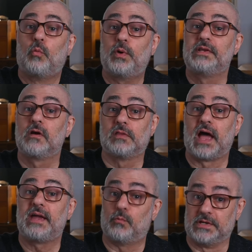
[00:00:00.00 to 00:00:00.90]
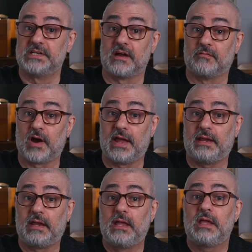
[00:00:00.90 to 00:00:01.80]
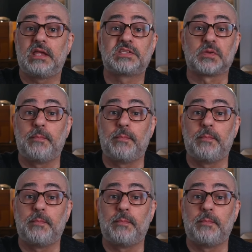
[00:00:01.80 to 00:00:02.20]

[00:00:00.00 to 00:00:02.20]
Window light, when done right, is